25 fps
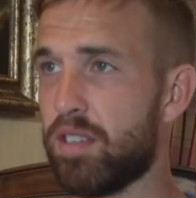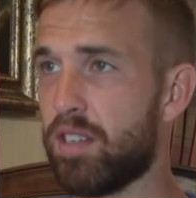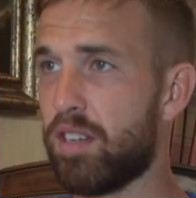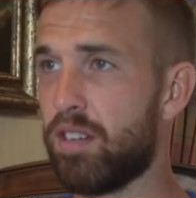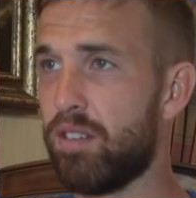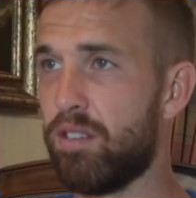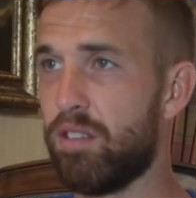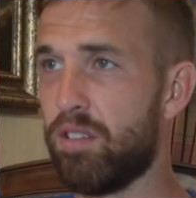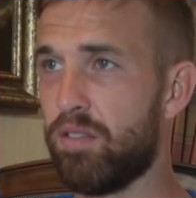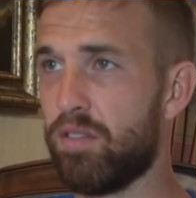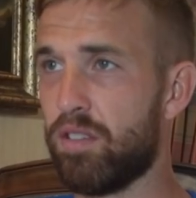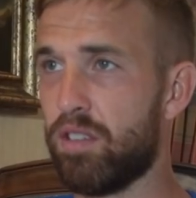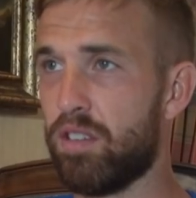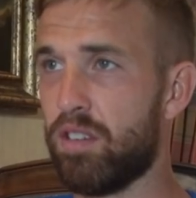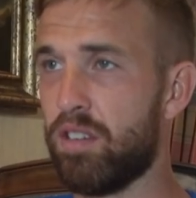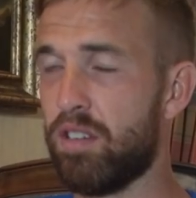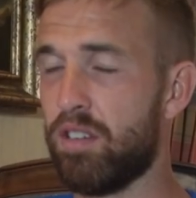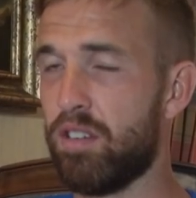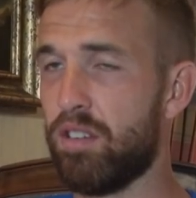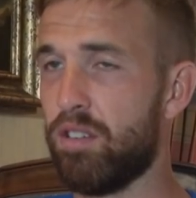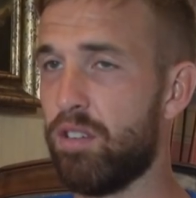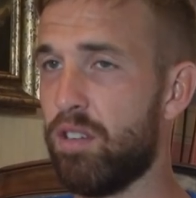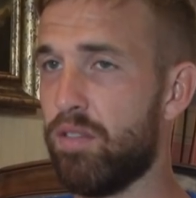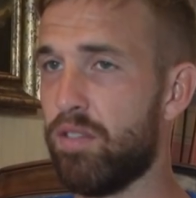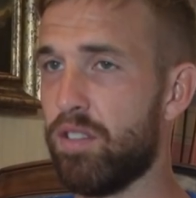ticking
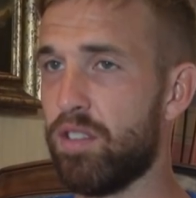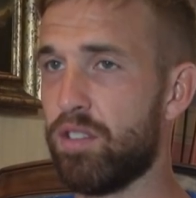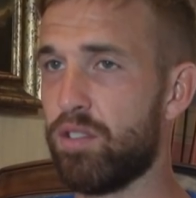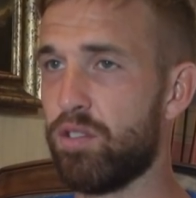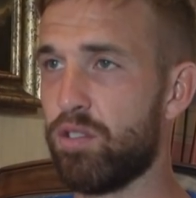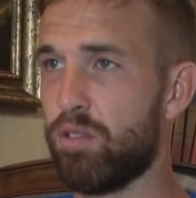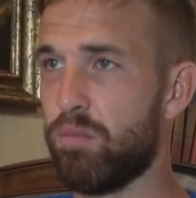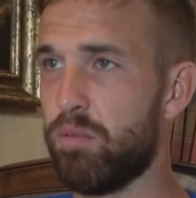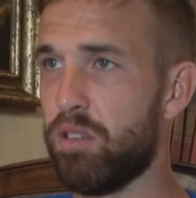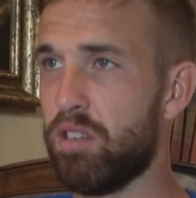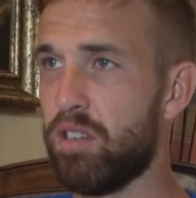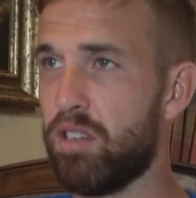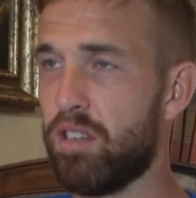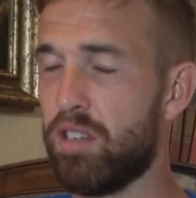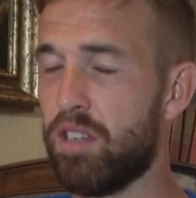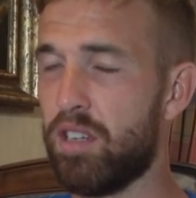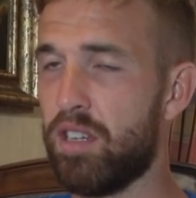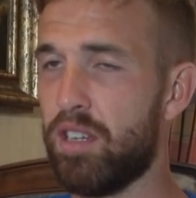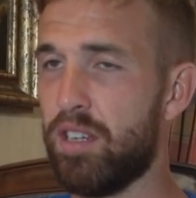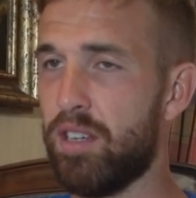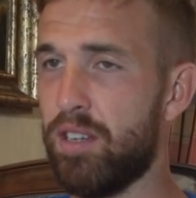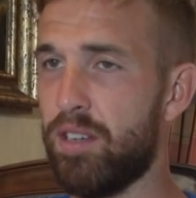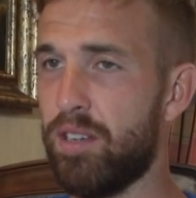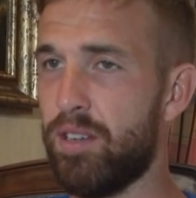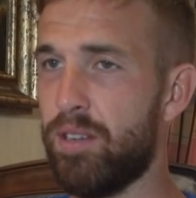over the summer,
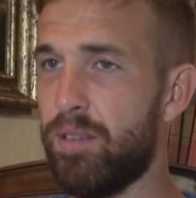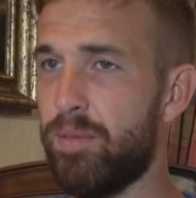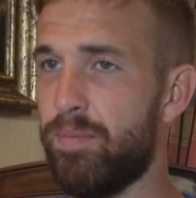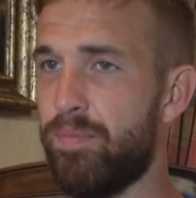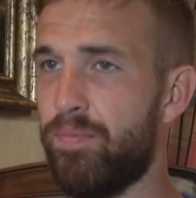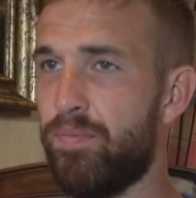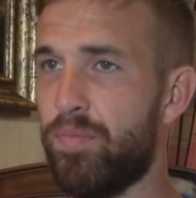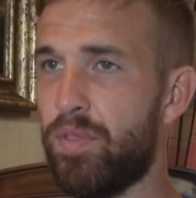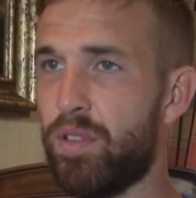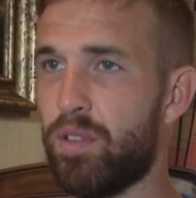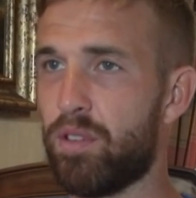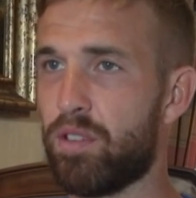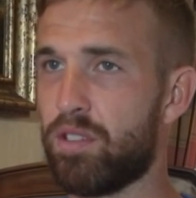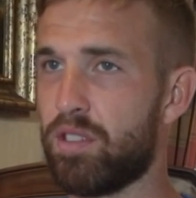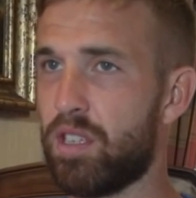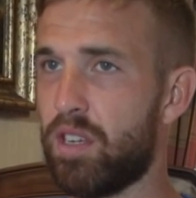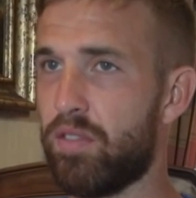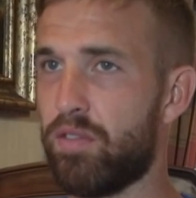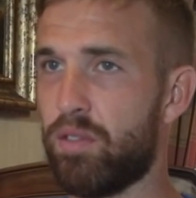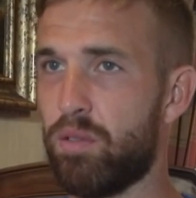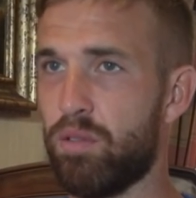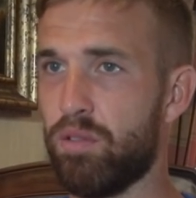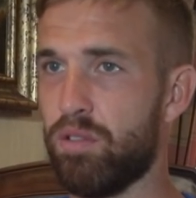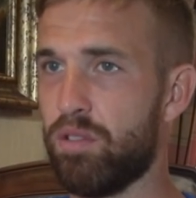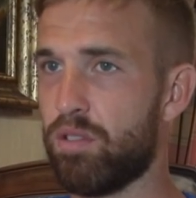because
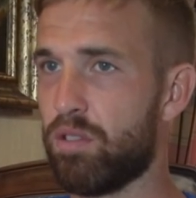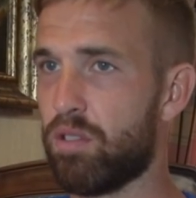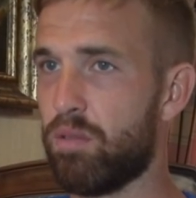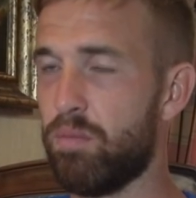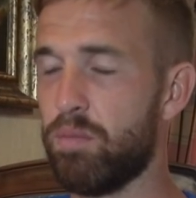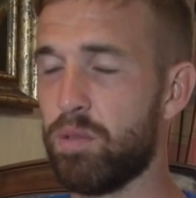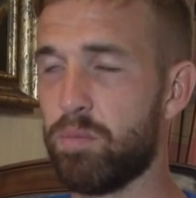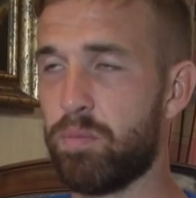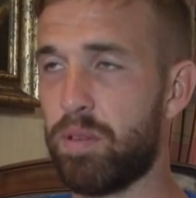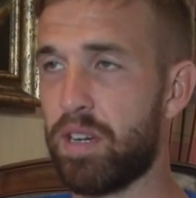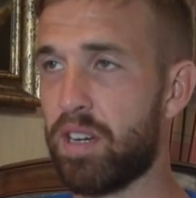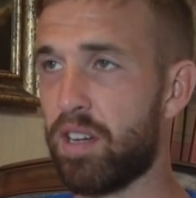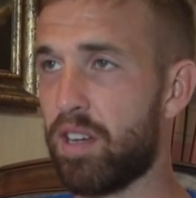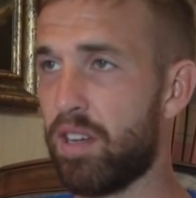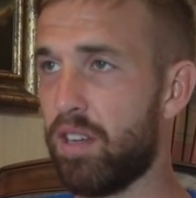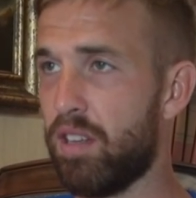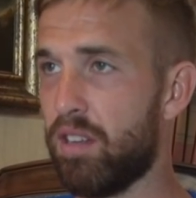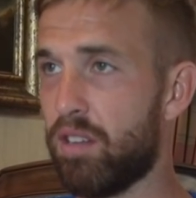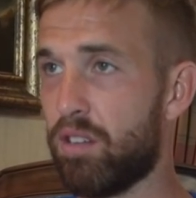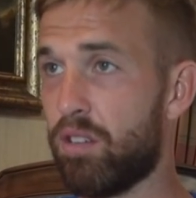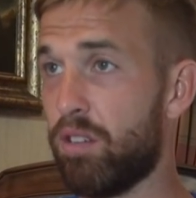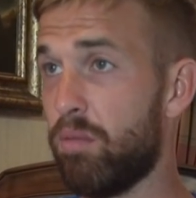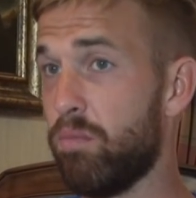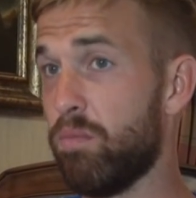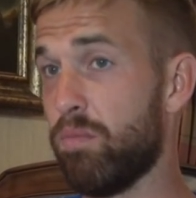everyone that
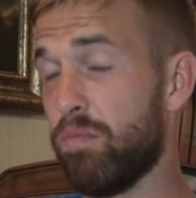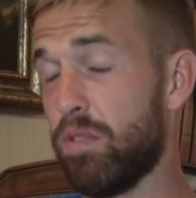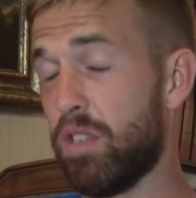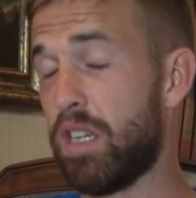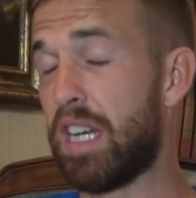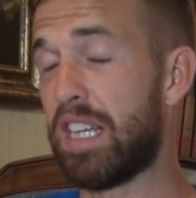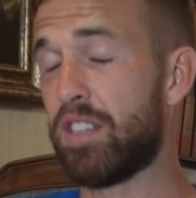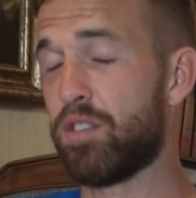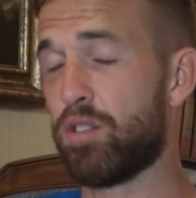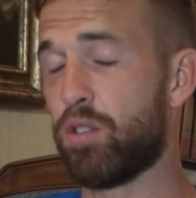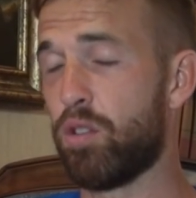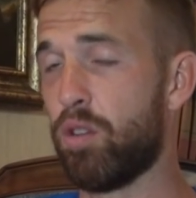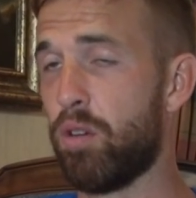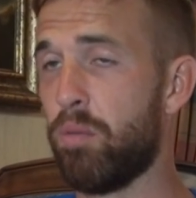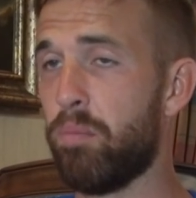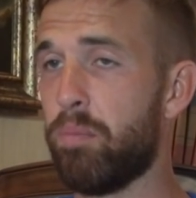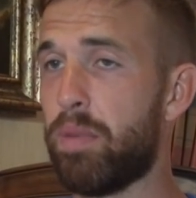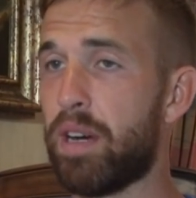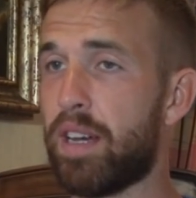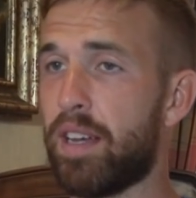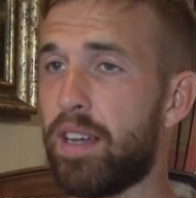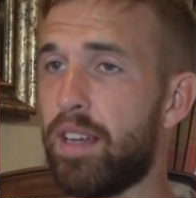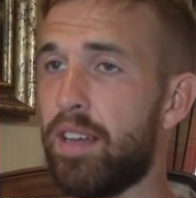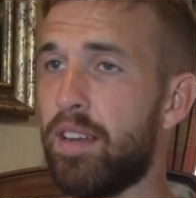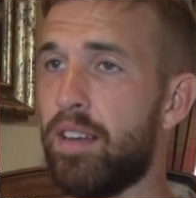has come
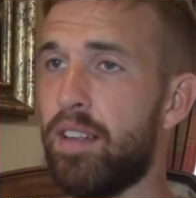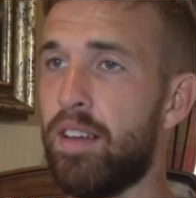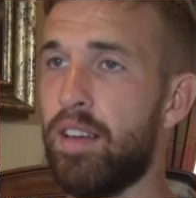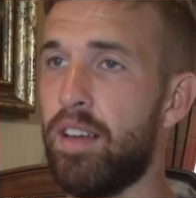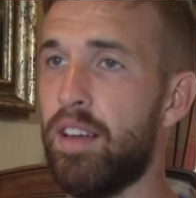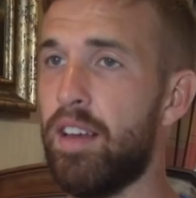back in.